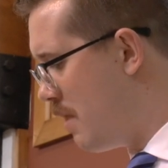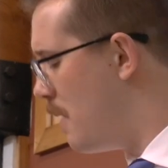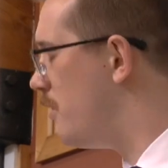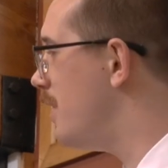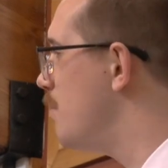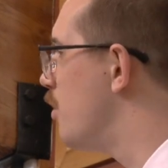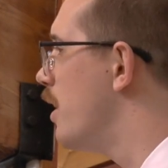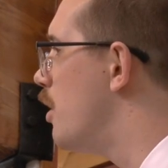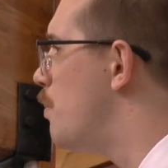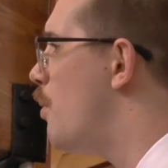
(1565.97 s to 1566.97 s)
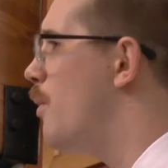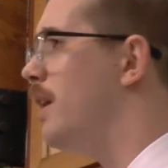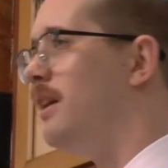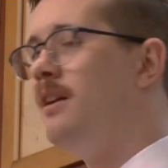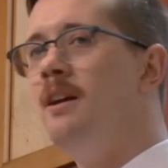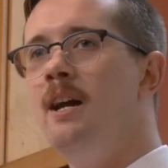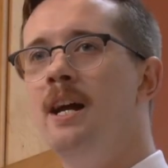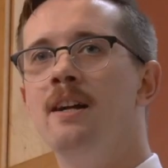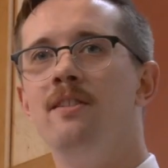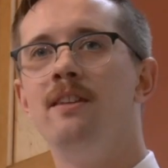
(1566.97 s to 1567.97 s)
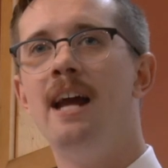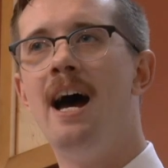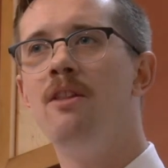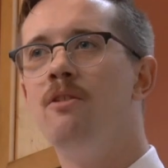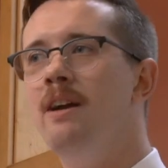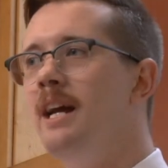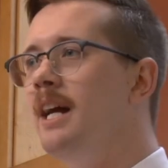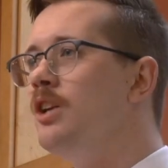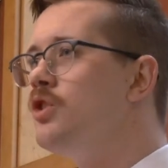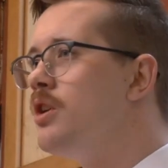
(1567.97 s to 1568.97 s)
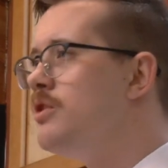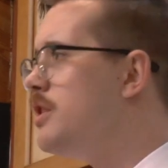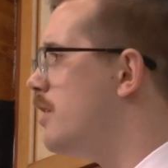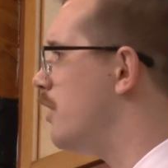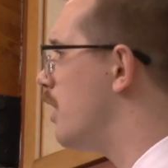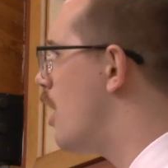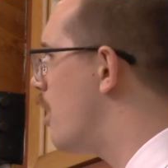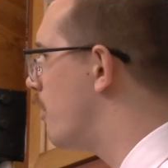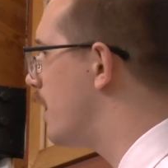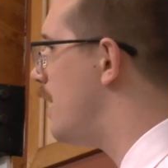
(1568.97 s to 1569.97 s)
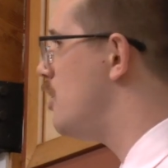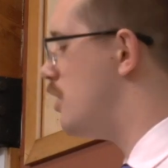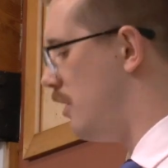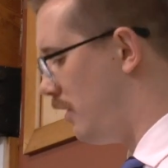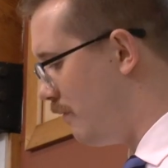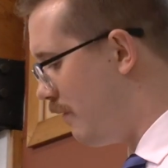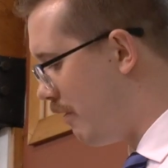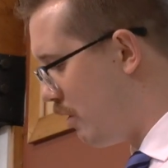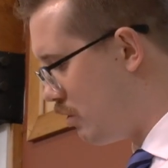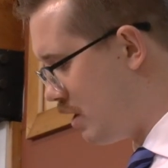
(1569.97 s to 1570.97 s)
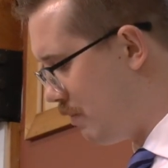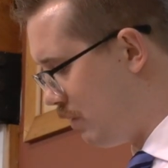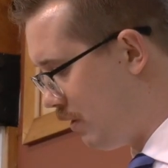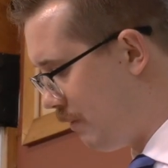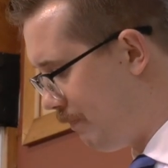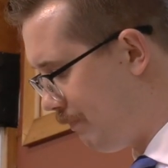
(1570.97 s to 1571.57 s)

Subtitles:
There seems little point in us gathering in churches and congregations and fellowships.